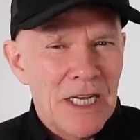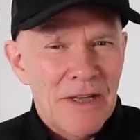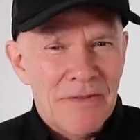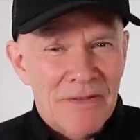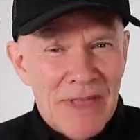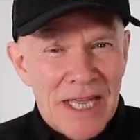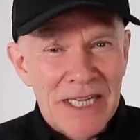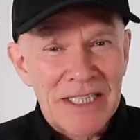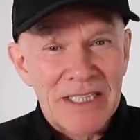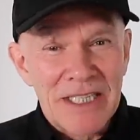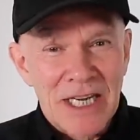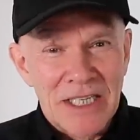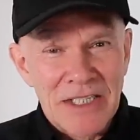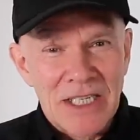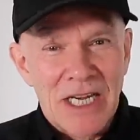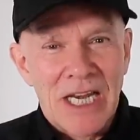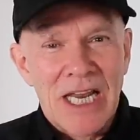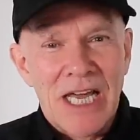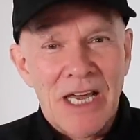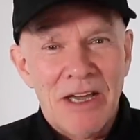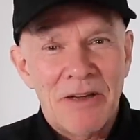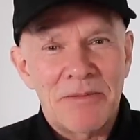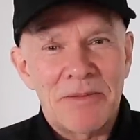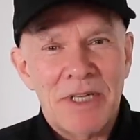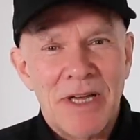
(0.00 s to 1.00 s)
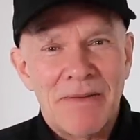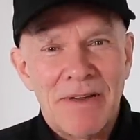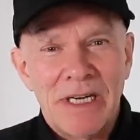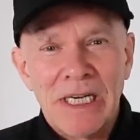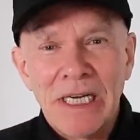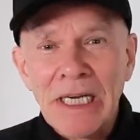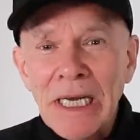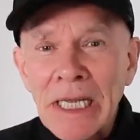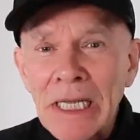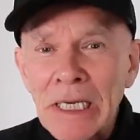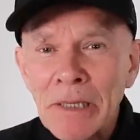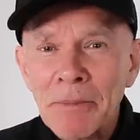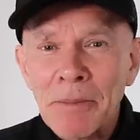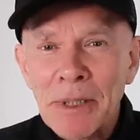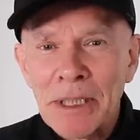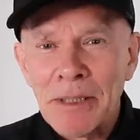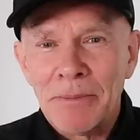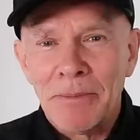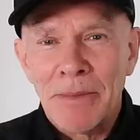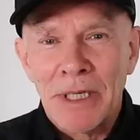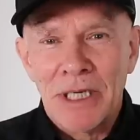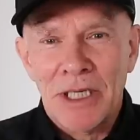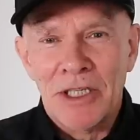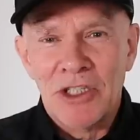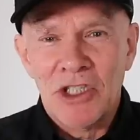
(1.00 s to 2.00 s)
That does allow him to have a little bit of
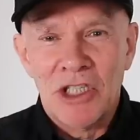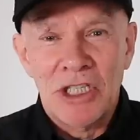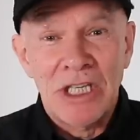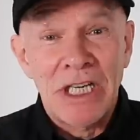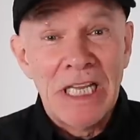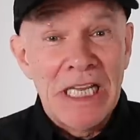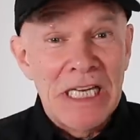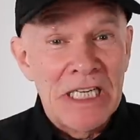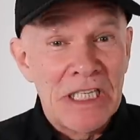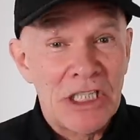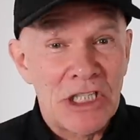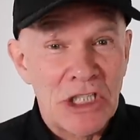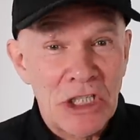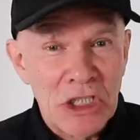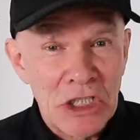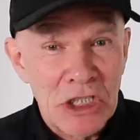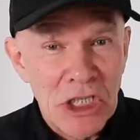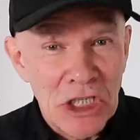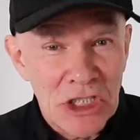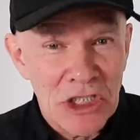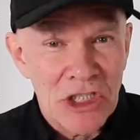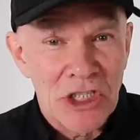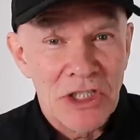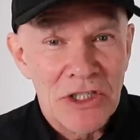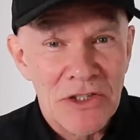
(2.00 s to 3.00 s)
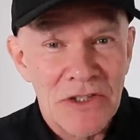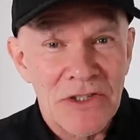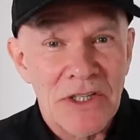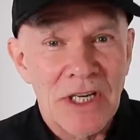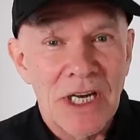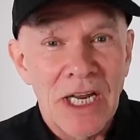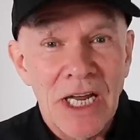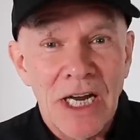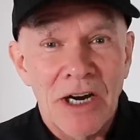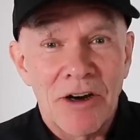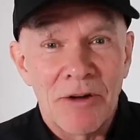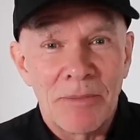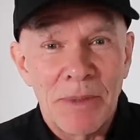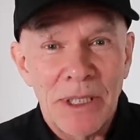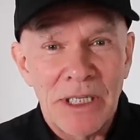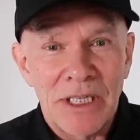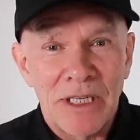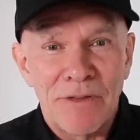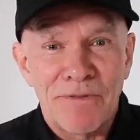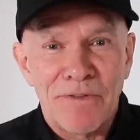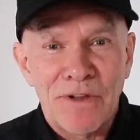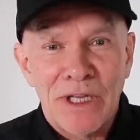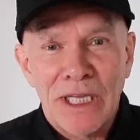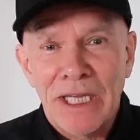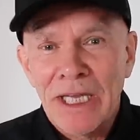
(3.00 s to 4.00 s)
margin in conditions that are a bit
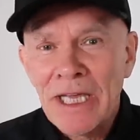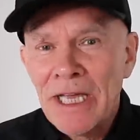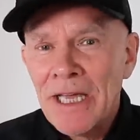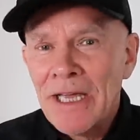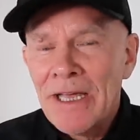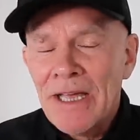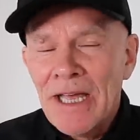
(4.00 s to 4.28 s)
iffy.